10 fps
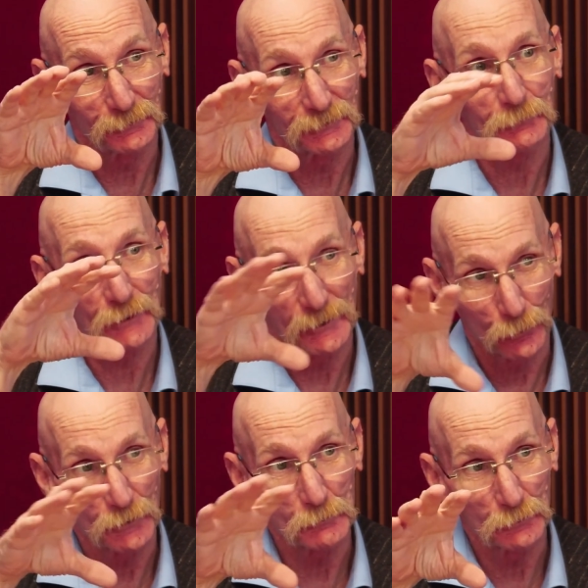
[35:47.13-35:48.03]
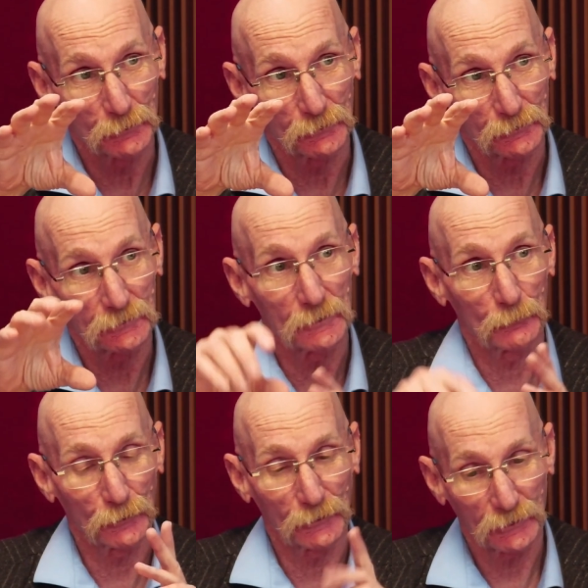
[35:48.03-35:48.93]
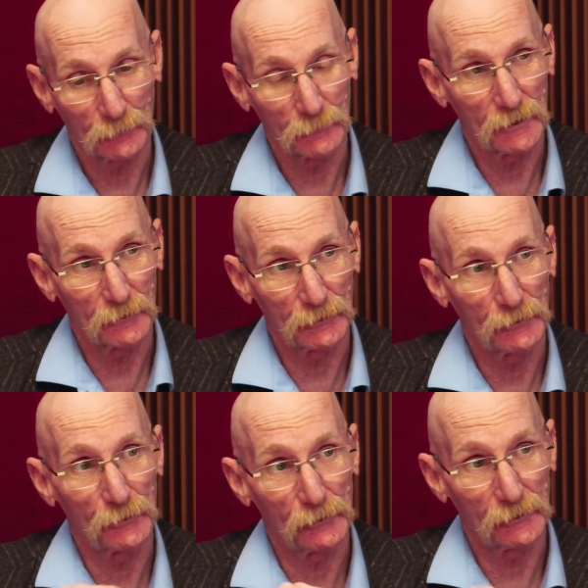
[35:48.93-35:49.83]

the priority bills, then we're going to come down here,